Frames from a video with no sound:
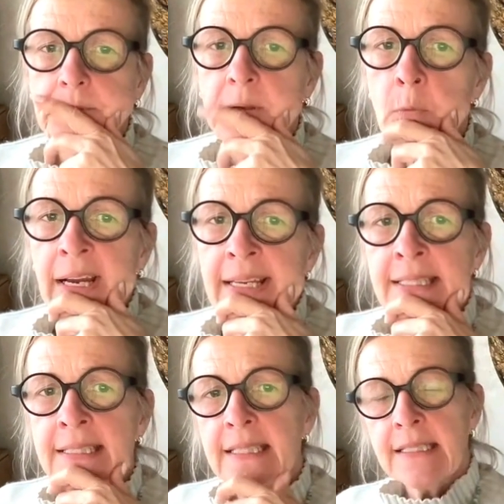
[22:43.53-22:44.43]
Why
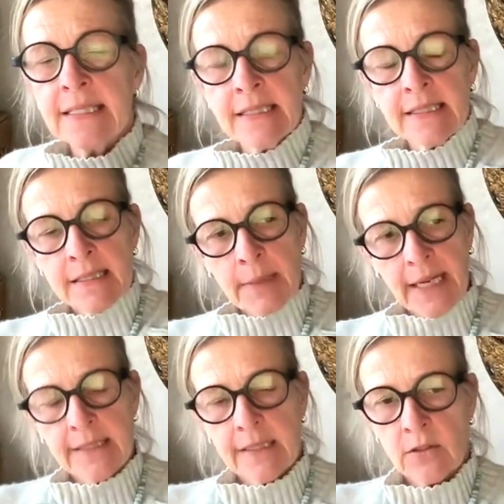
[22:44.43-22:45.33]
is
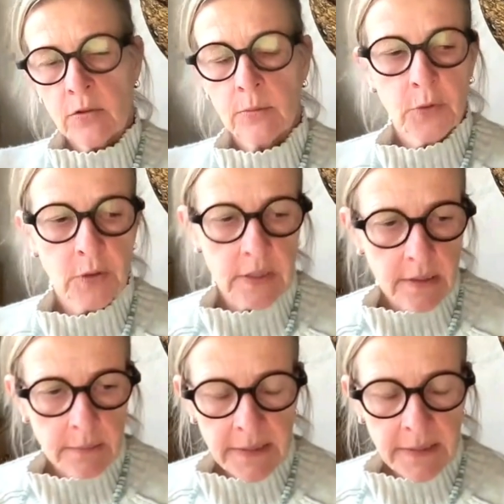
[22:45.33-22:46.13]
systemizing so important?